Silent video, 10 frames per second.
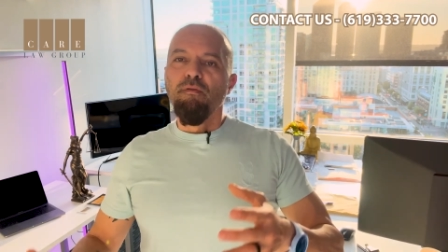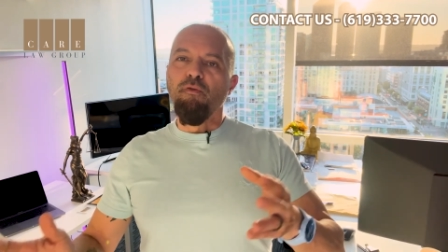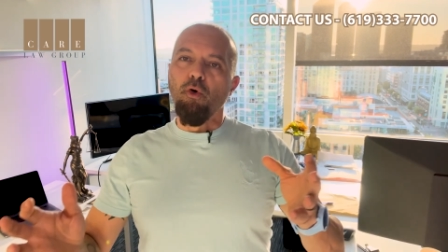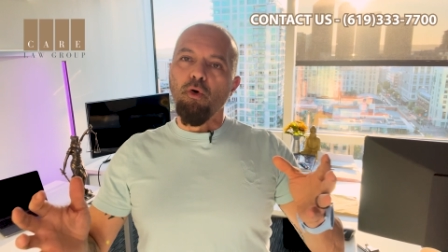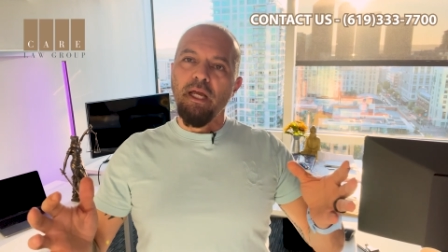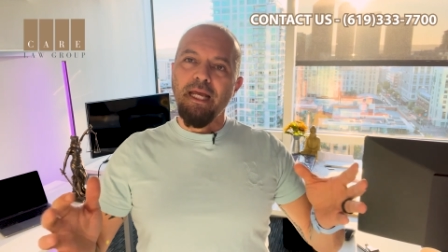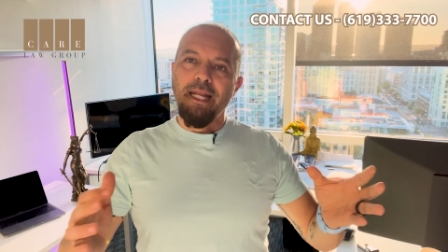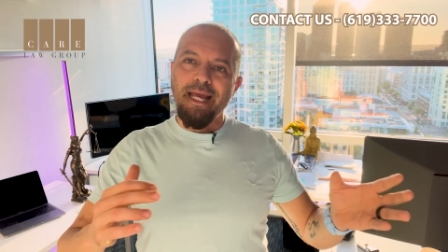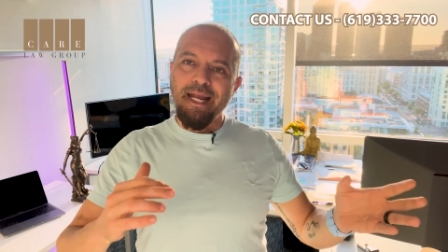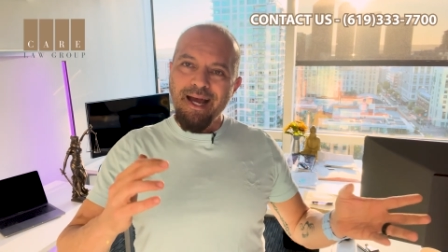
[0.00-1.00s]
For
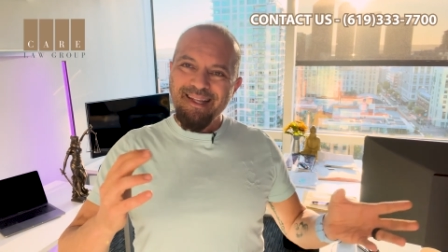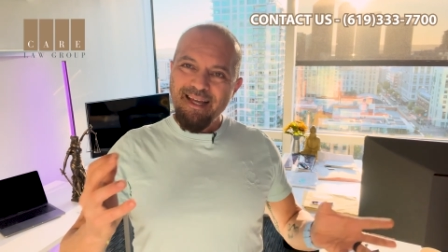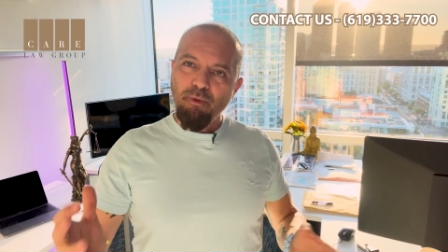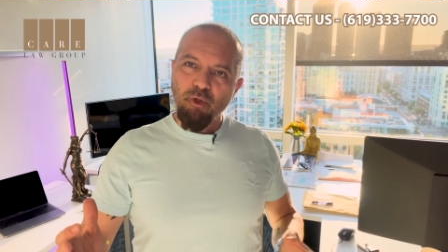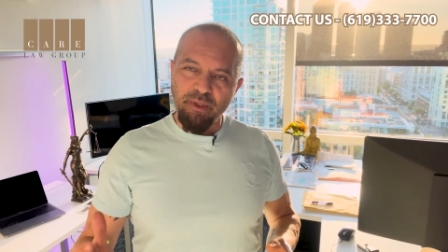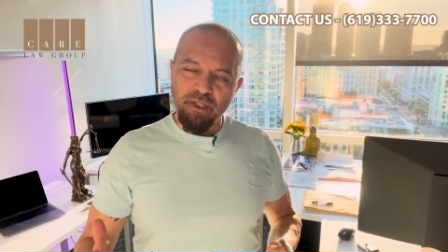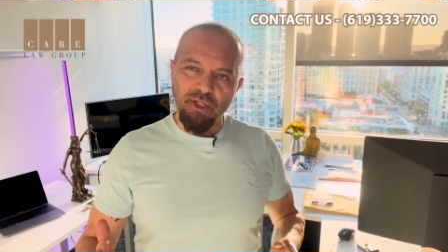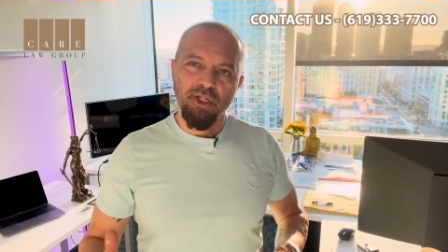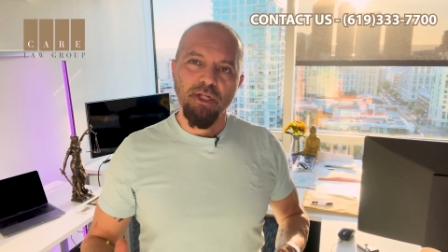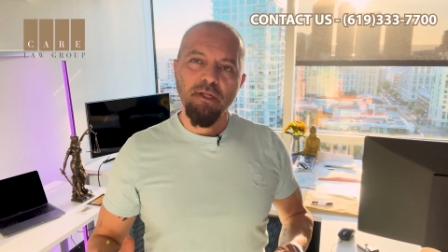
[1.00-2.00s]
an NIW
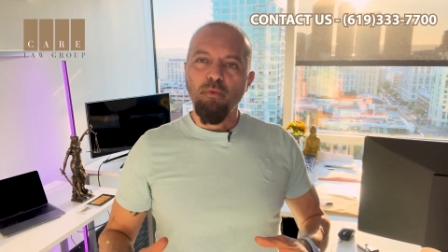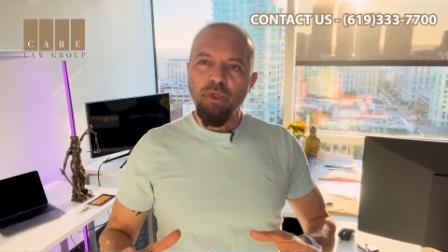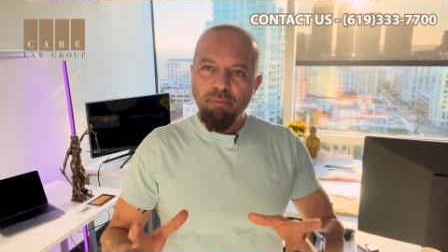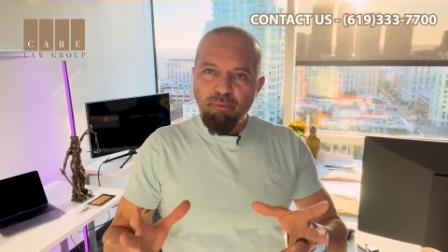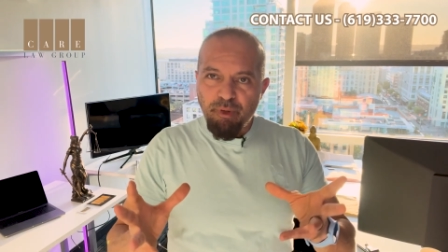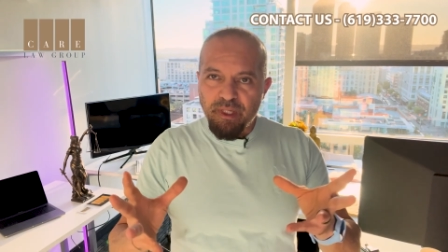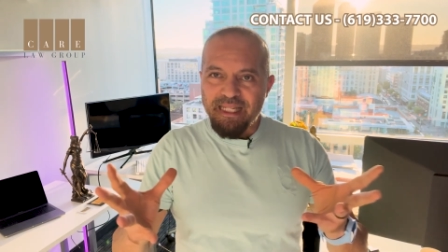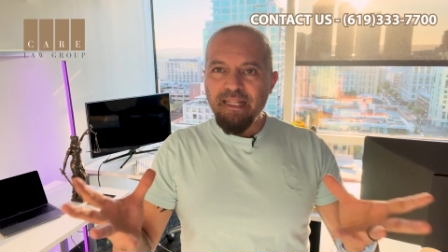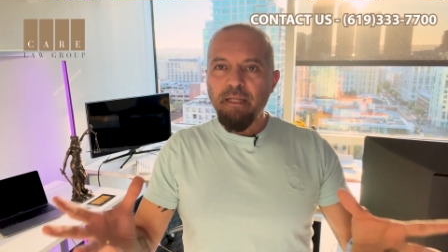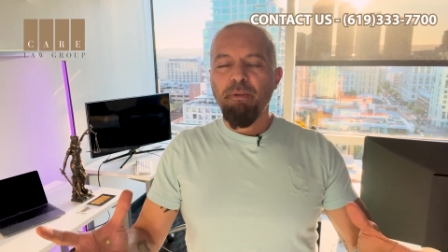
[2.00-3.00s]
petition, we
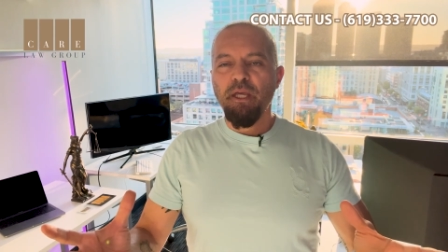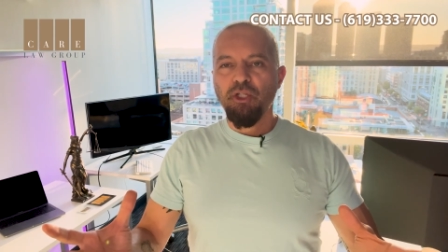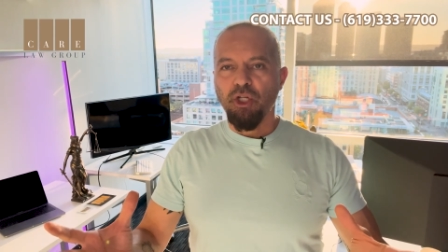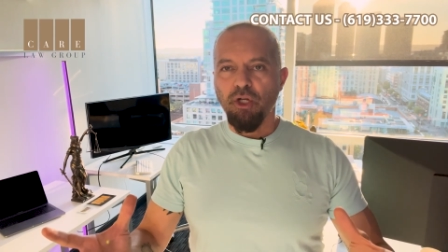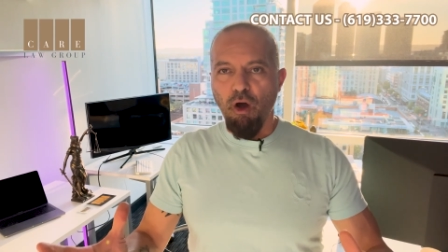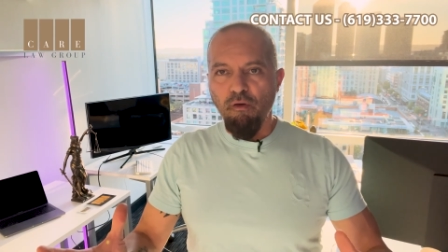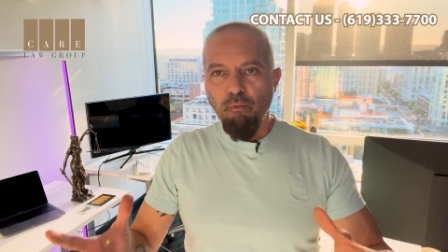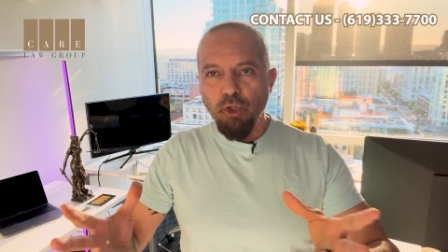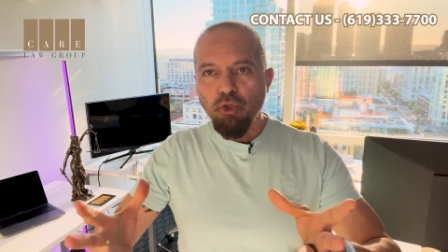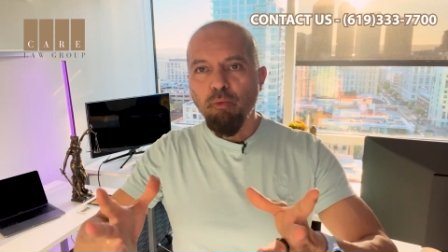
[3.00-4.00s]
present a picture of
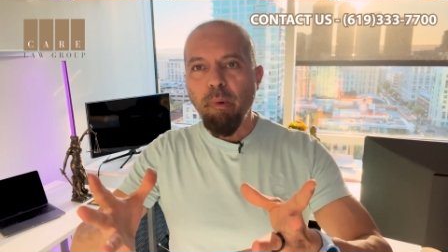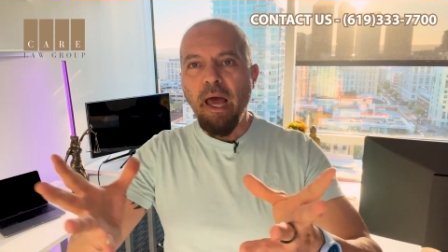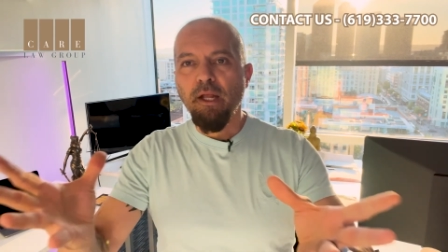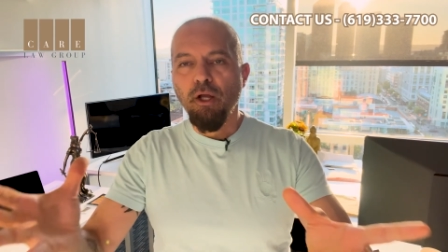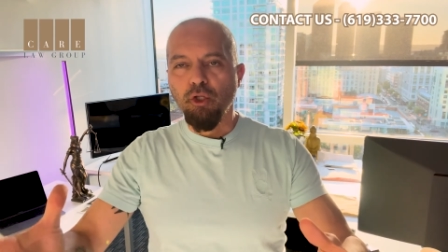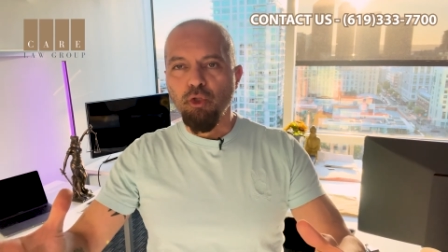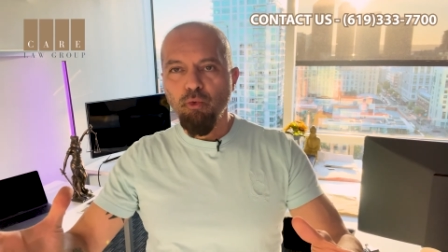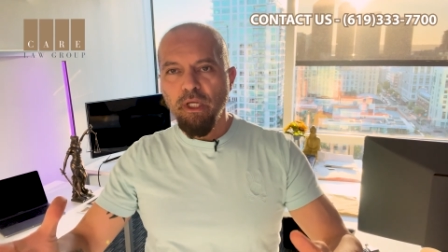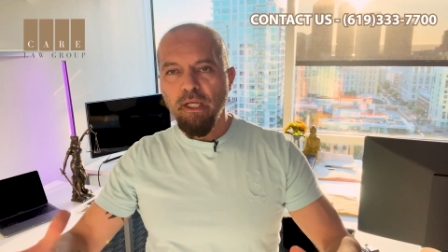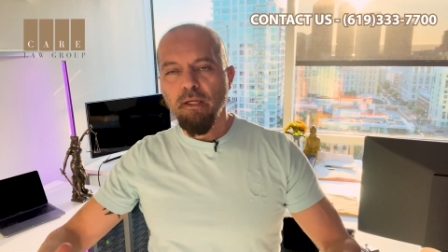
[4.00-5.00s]
what you're planning on doing